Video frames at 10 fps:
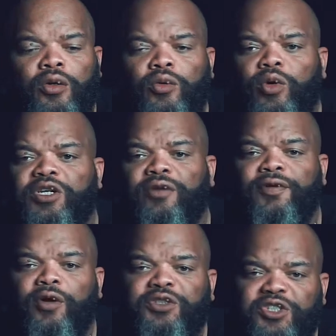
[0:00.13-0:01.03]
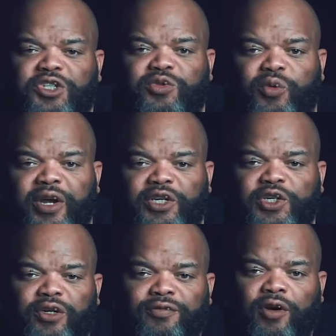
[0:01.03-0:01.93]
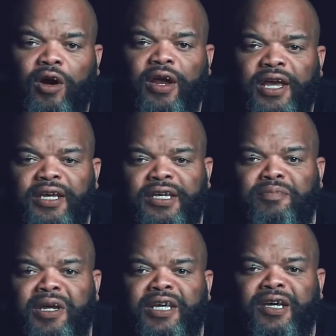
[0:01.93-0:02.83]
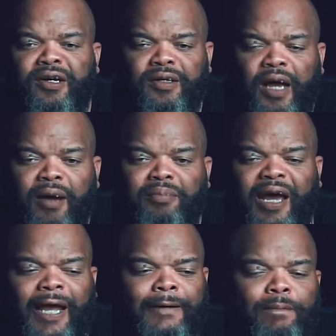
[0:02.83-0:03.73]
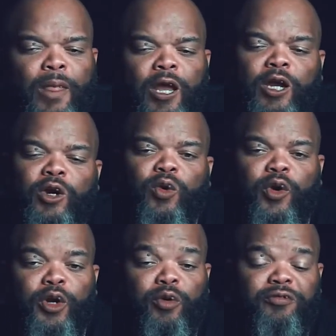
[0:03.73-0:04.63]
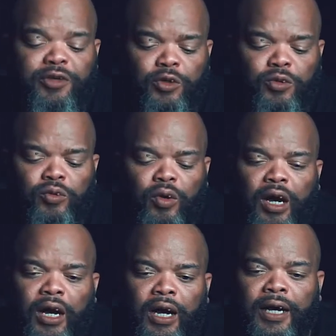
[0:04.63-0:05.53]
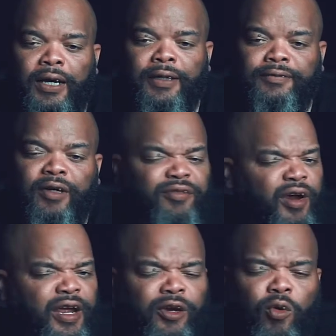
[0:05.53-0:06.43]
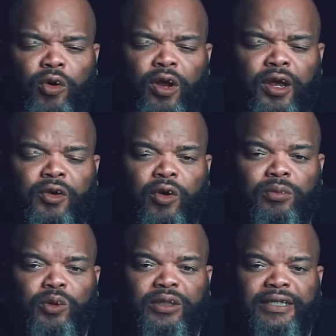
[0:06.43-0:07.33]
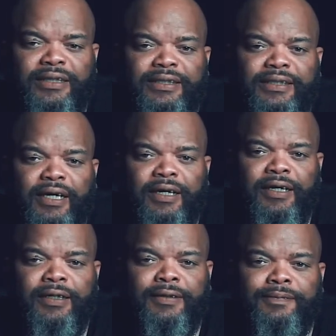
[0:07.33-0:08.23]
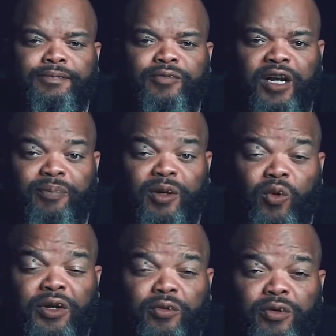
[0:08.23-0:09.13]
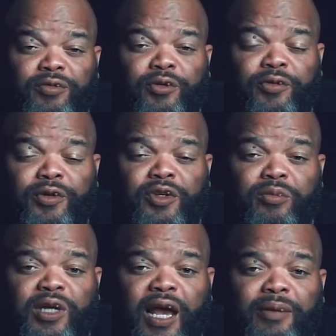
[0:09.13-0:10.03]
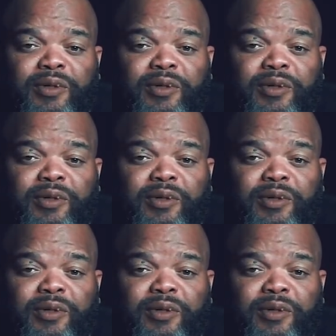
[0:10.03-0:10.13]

What's up, folks? This is Rich of RAE Media. I'm back. We're going to review a very incredible lens that I've been wanting to review for some time.